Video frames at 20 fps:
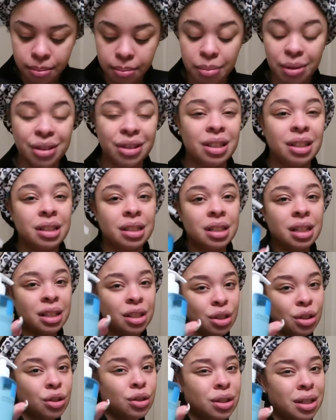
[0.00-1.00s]
But this
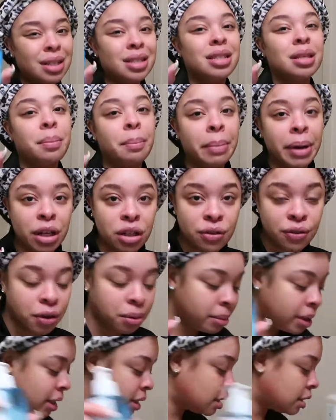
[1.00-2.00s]
cleanser does the best for my